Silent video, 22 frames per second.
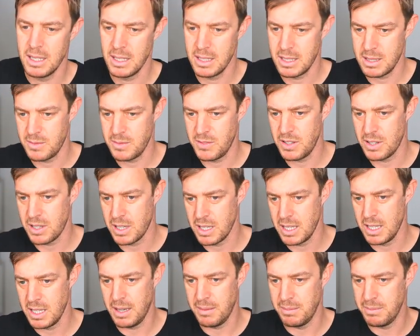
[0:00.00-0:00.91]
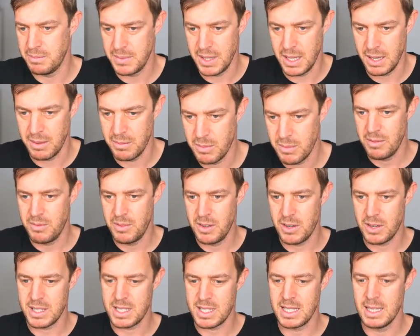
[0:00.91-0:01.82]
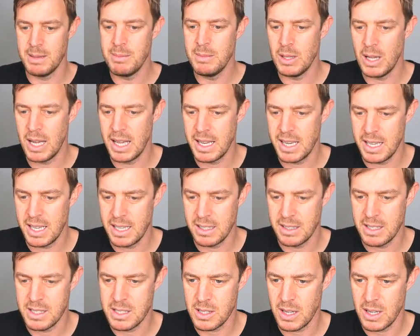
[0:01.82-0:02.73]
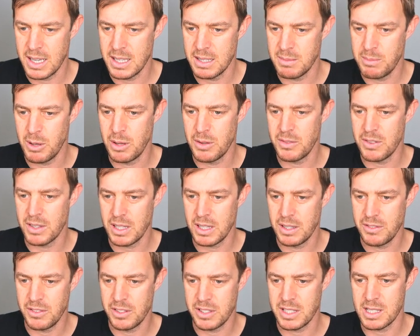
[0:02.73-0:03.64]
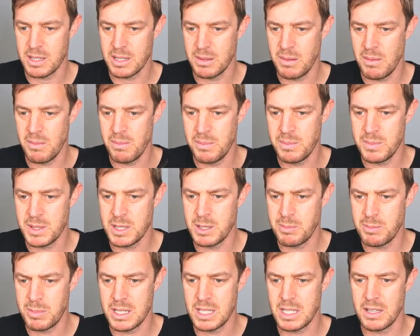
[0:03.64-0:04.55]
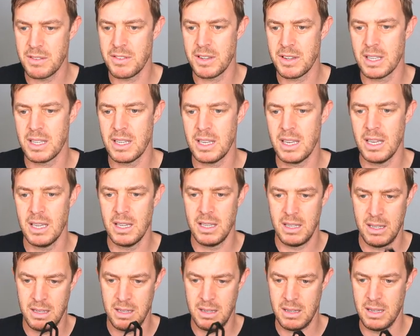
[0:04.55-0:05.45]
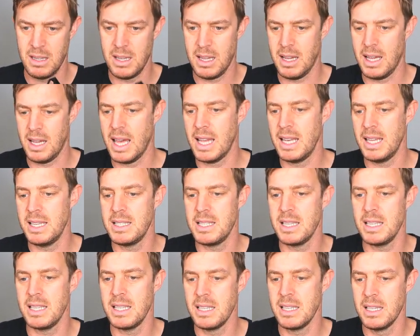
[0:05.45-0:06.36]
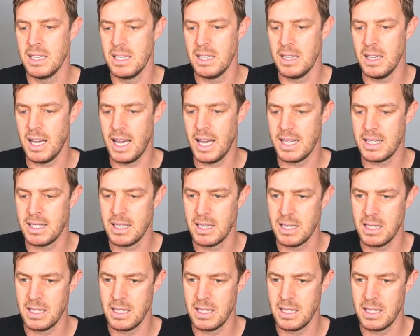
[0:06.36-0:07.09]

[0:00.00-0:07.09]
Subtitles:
It's very very slimline and designed perfectly for this specific LED light.